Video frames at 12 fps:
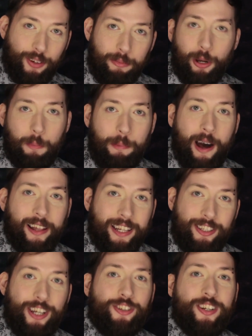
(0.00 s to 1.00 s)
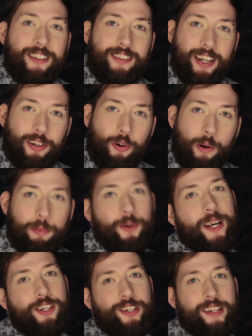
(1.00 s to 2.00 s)
from your politicians and
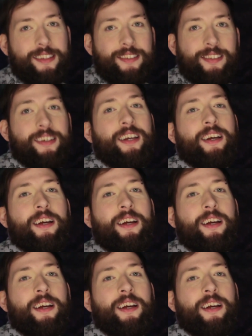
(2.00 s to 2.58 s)
corporations.